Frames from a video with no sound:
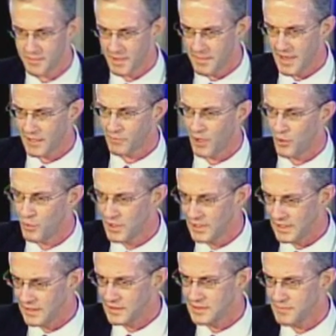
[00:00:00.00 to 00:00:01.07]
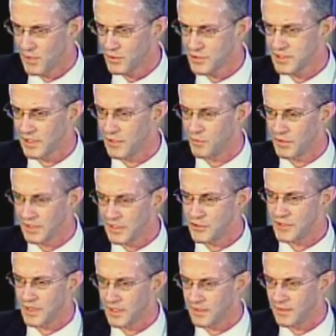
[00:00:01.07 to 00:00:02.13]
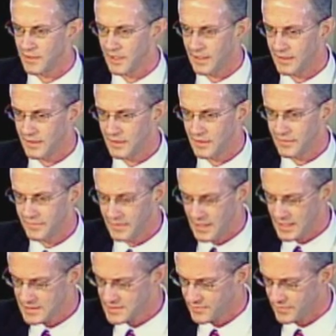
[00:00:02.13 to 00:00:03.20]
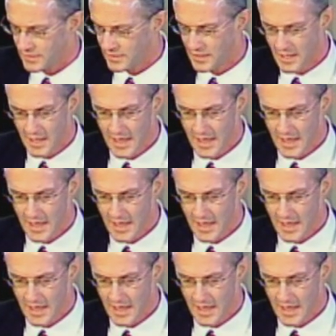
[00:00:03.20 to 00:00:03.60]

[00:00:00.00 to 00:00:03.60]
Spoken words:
My background really is mostly in religion and philosophy,